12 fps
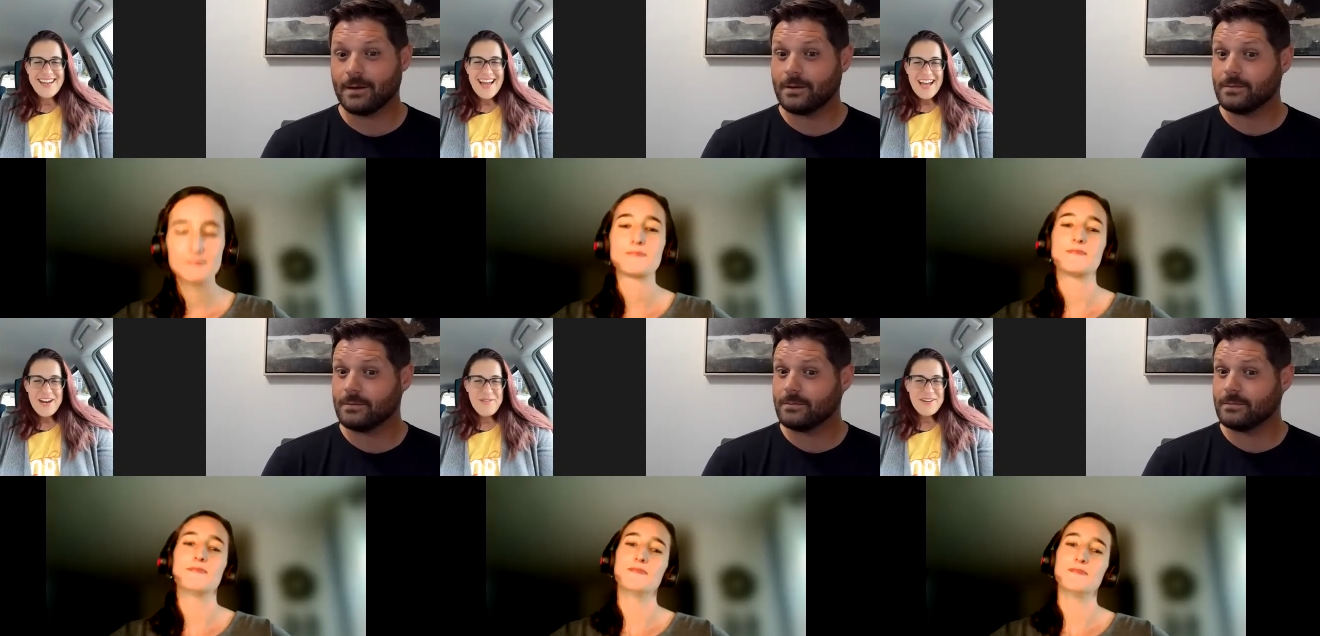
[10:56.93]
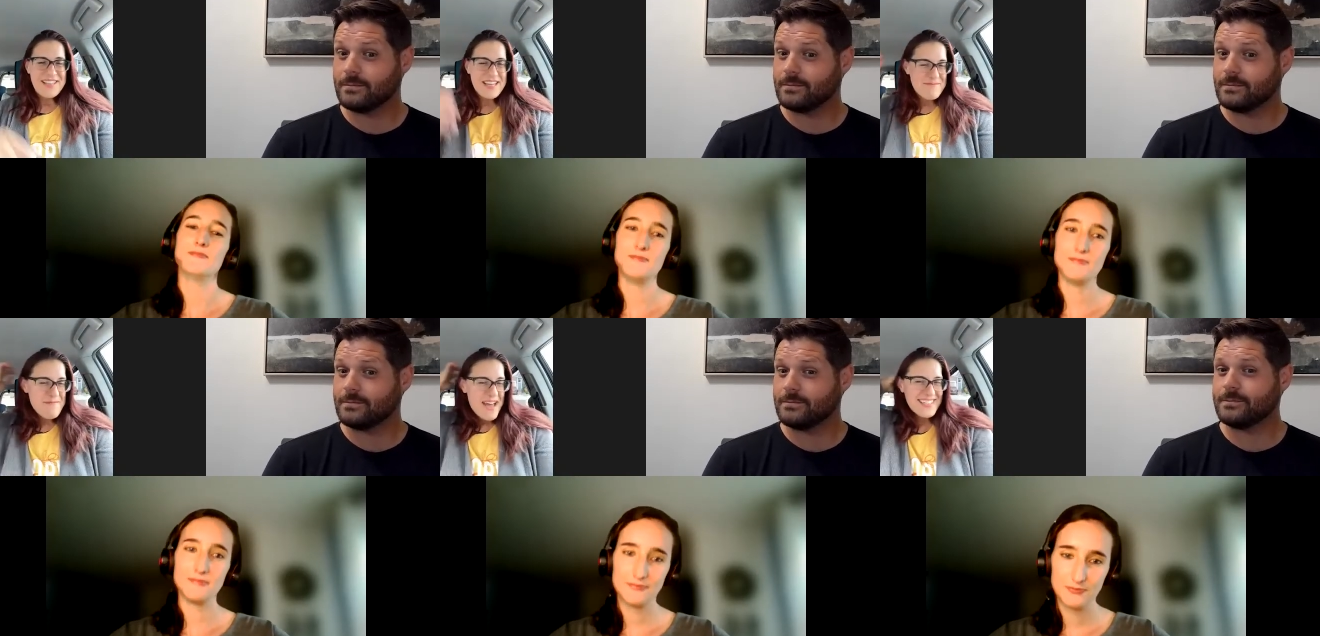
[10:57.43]
Speaker 1: I don't want to like
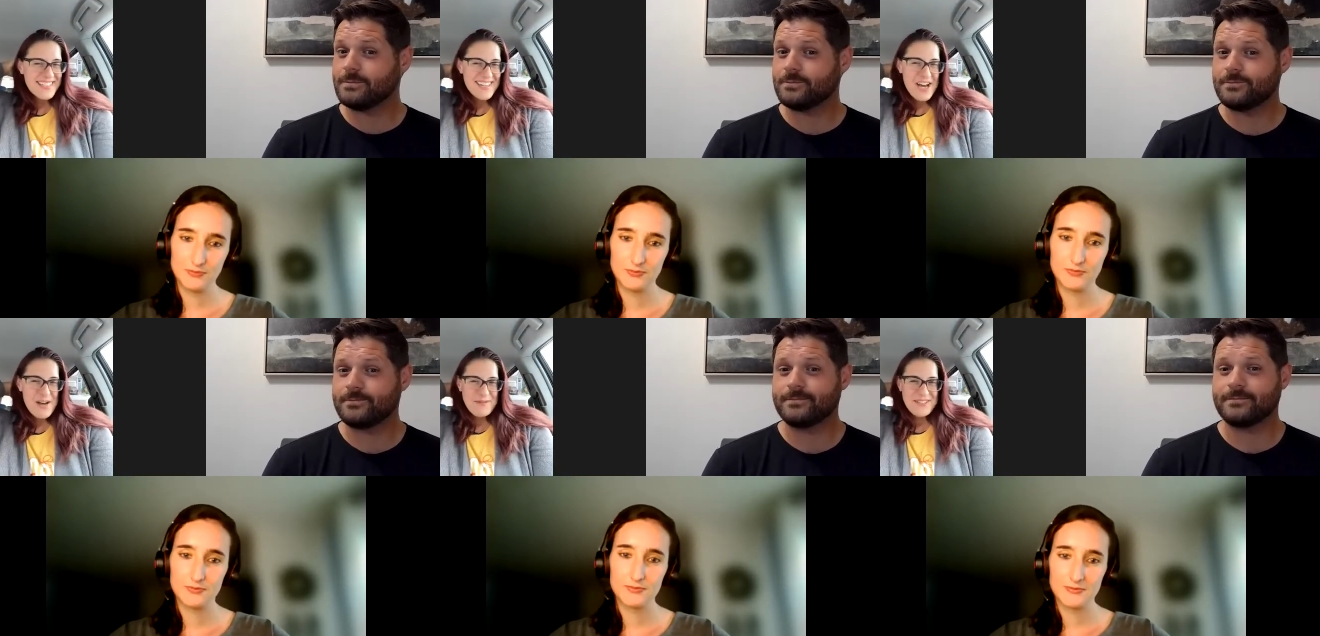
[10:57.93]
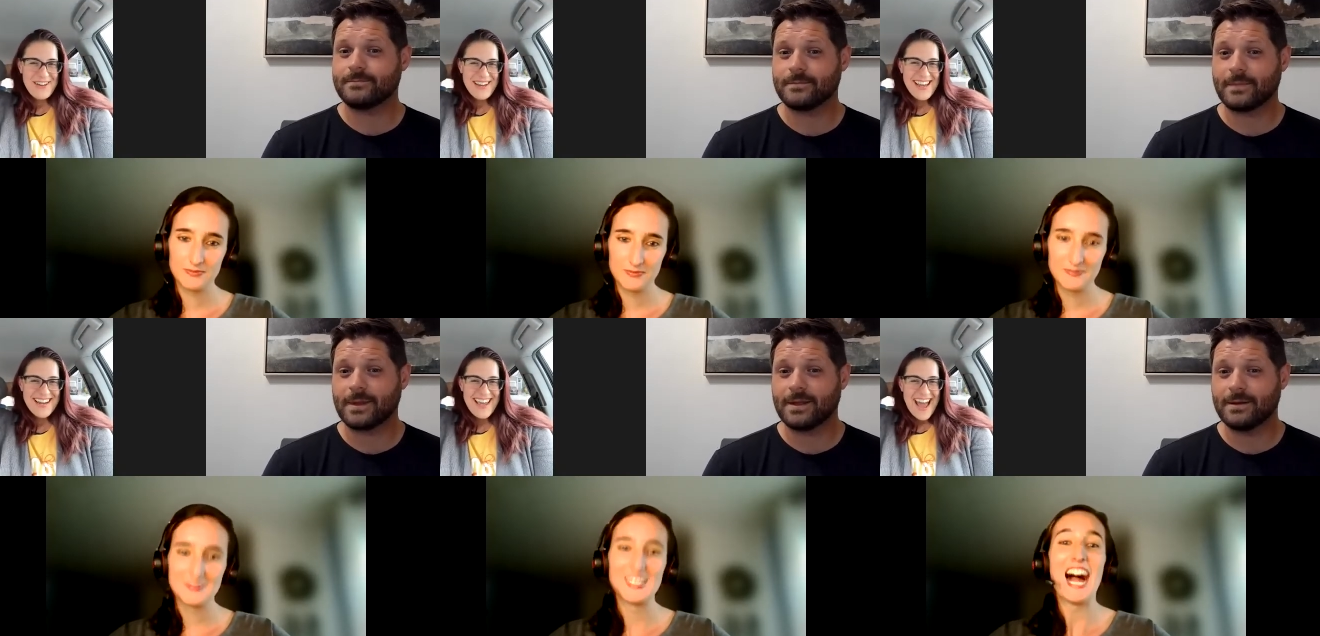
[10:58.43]
mess it up, so I
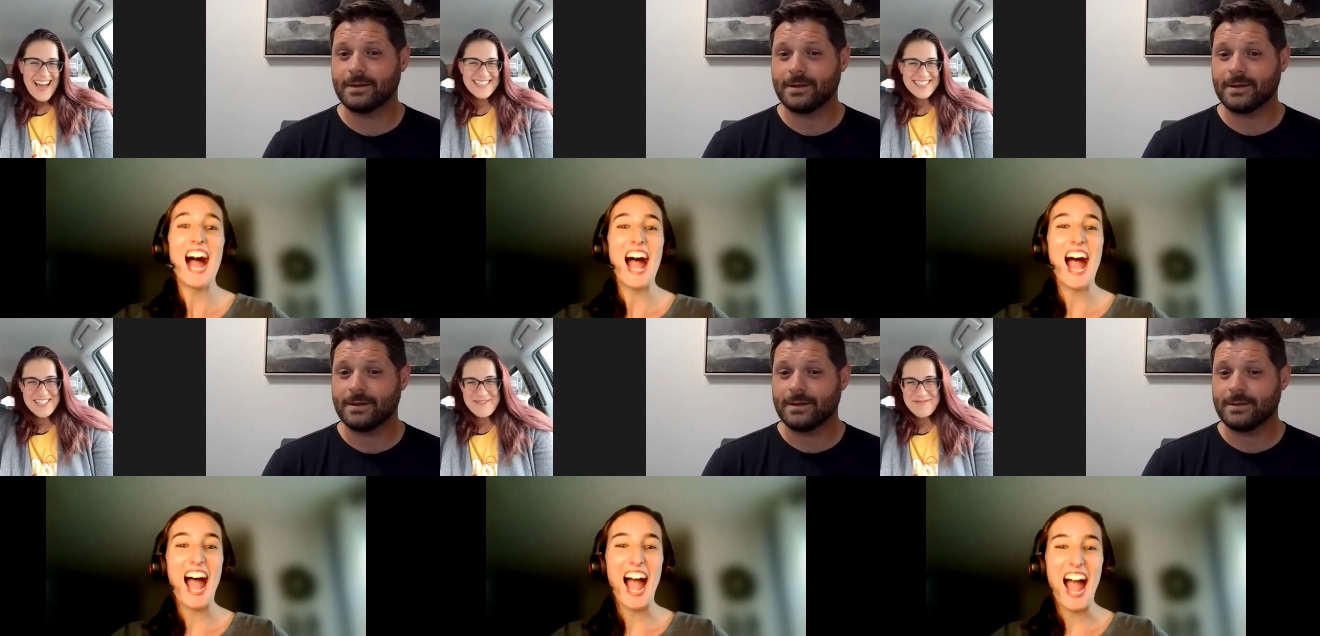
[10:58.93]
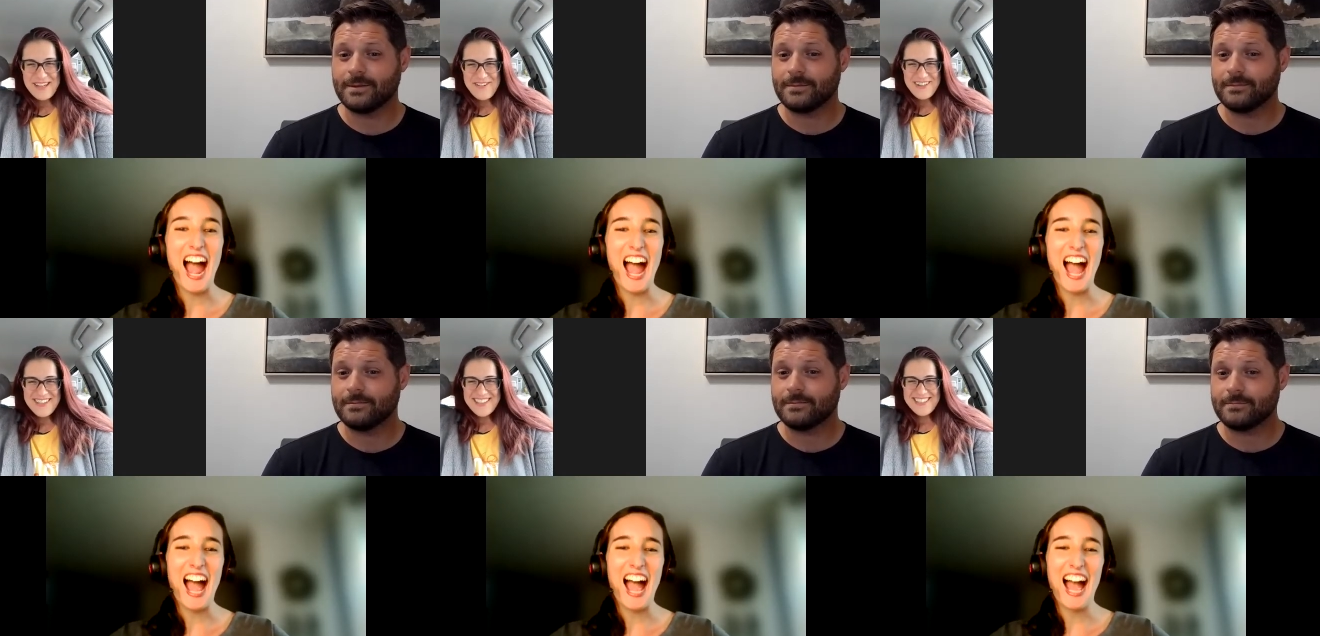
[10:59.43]
got to ask him like
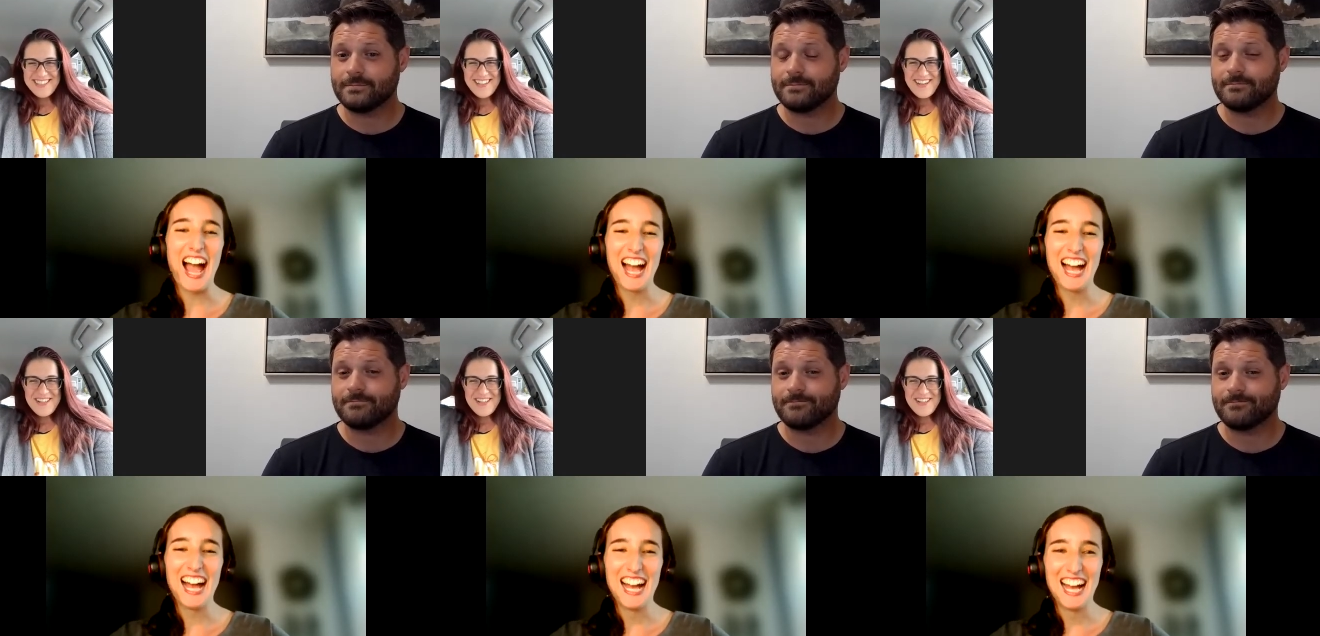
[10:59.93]
what this is all